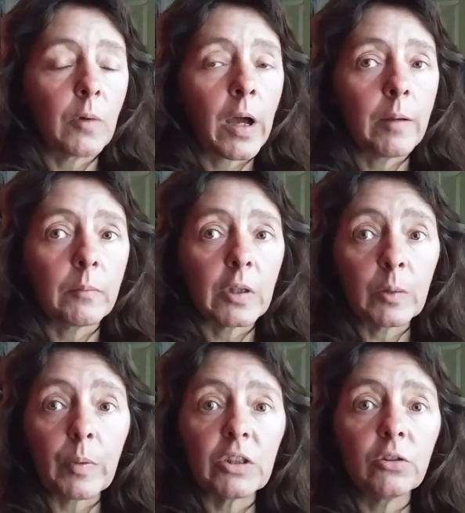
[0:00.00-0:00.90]
um,
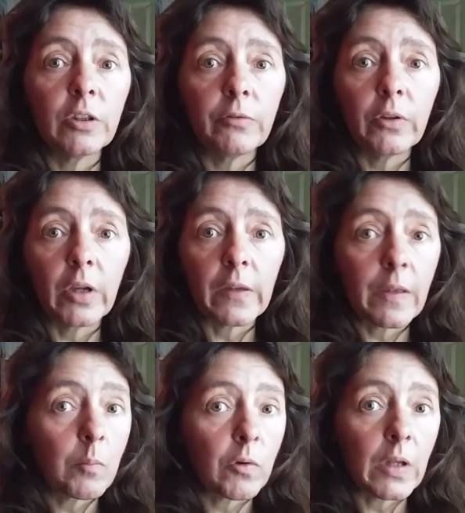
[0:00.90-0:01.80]
especially if you get
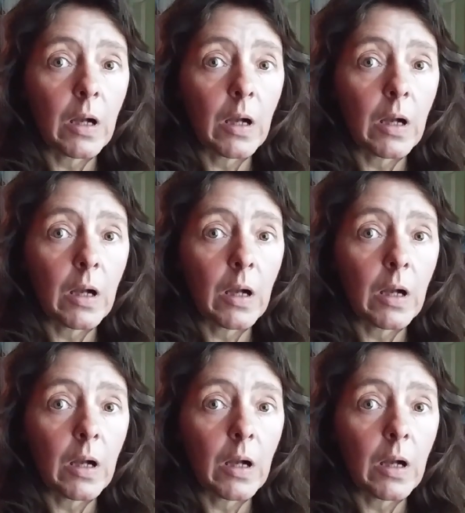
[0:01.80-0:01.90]
them with